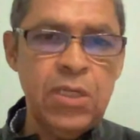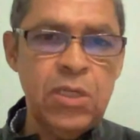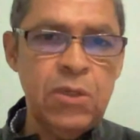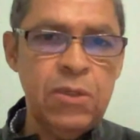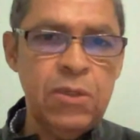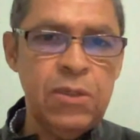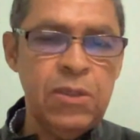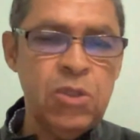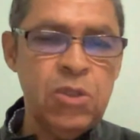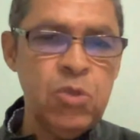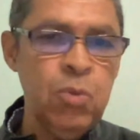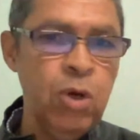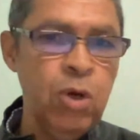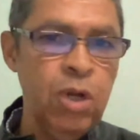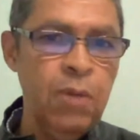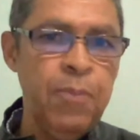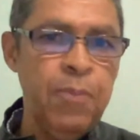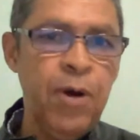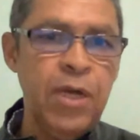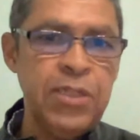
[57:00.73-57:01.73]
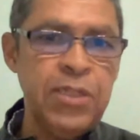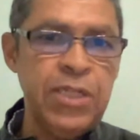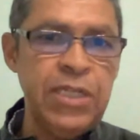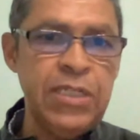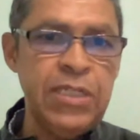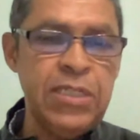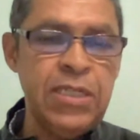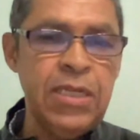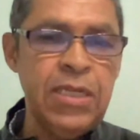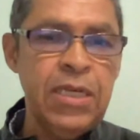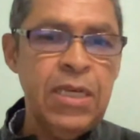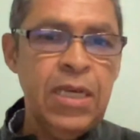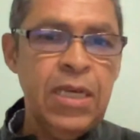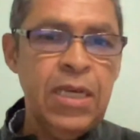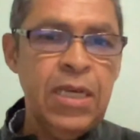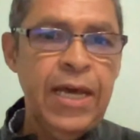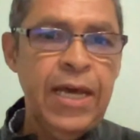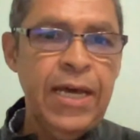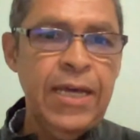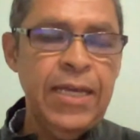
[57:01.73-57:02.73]
smaller parties
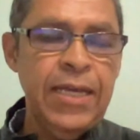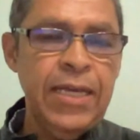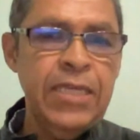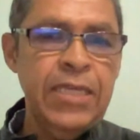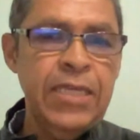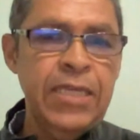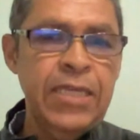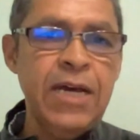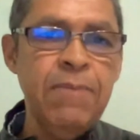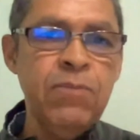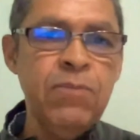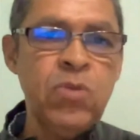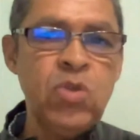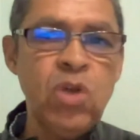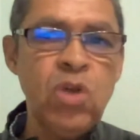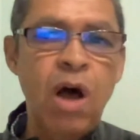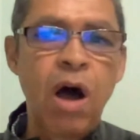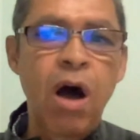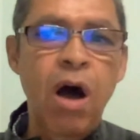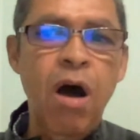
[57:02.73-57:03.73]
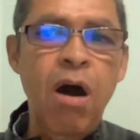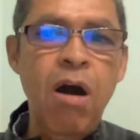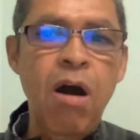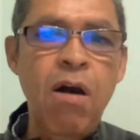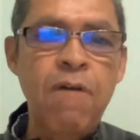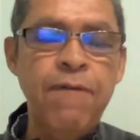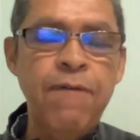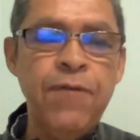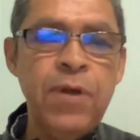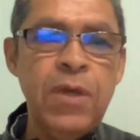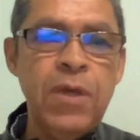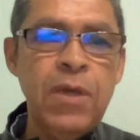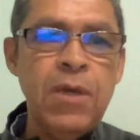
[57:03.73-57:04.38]
in terms of